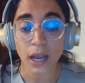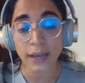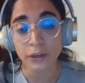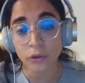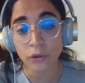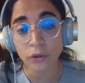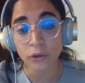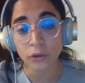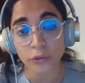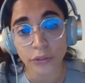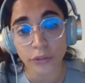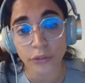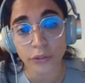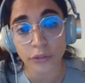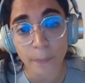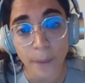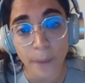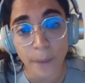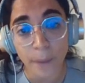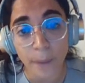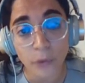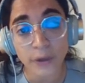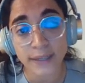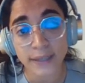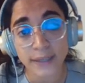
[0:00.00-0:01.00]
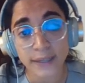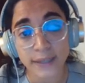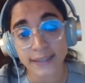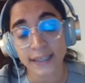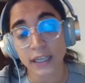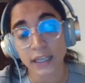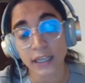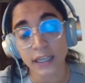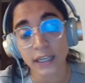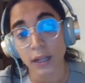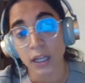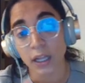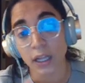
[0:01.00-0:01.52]
I know that the power is
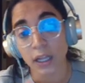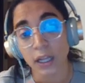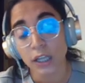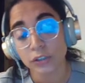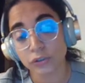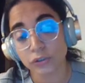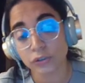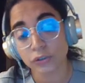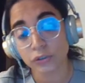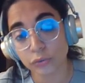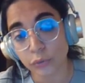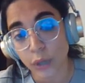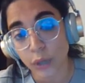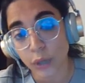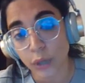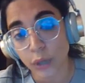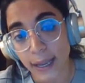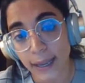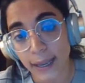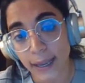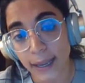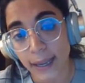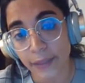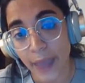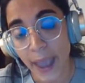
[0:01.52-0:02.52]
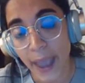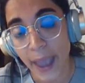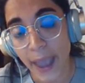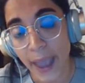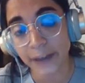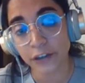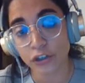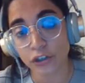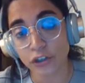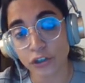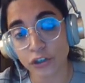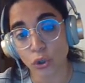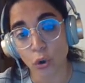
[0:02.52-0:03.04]
equal to the
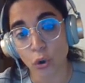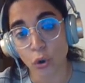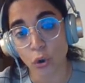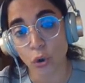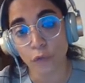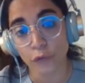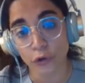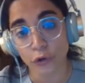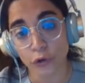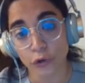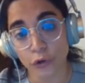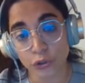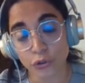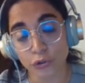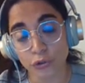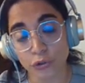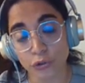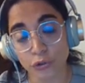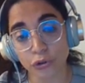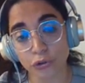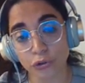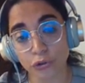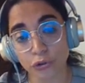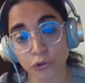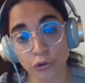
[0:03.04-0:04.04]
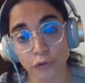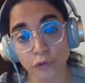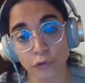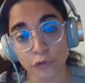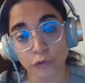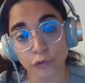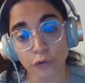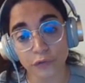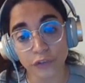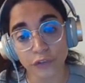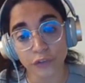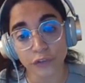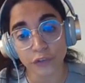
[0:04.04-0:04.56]
energy over a certain
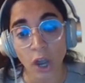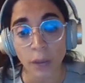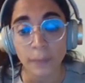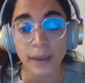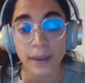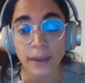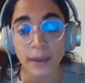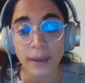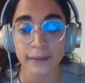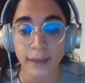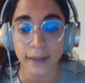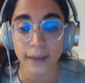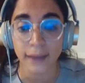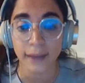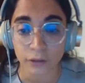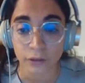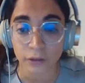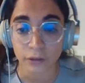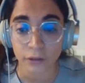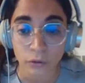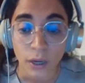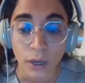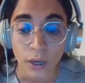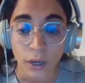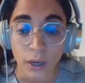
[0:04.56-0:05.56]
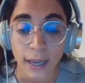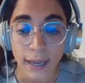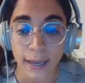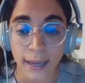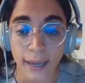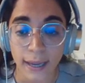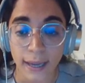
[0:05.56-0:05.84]
interval of time, and I know,